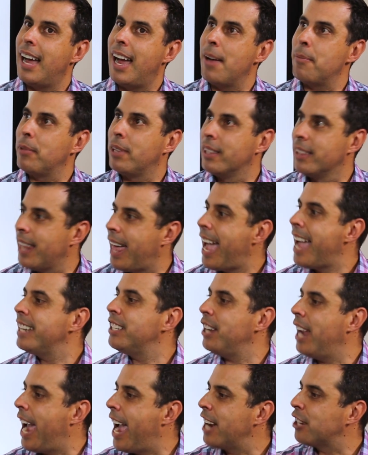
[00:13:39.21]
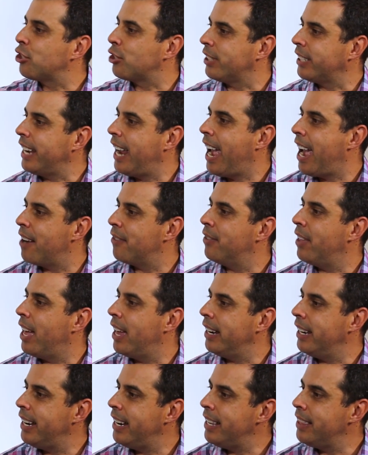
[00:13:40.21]
I'm glad you actually have
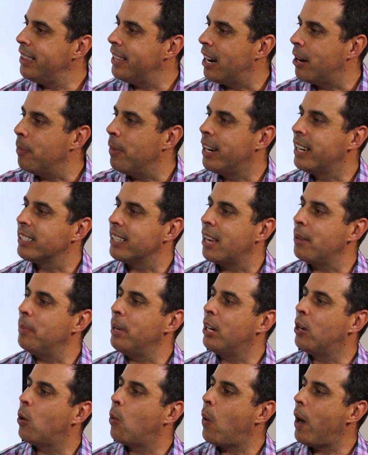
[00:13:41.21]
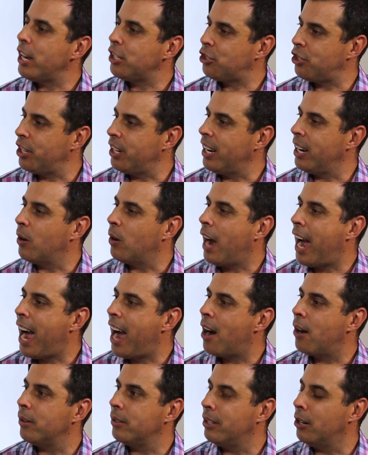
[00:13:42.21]
that in there, because I'd be questioning
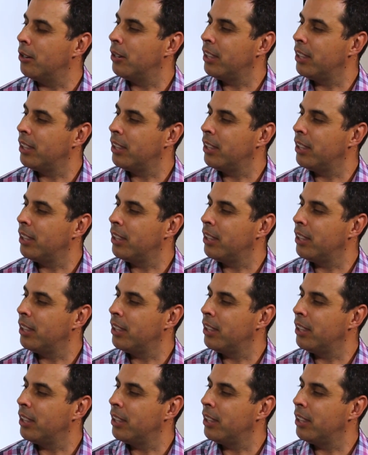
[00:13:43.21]
how,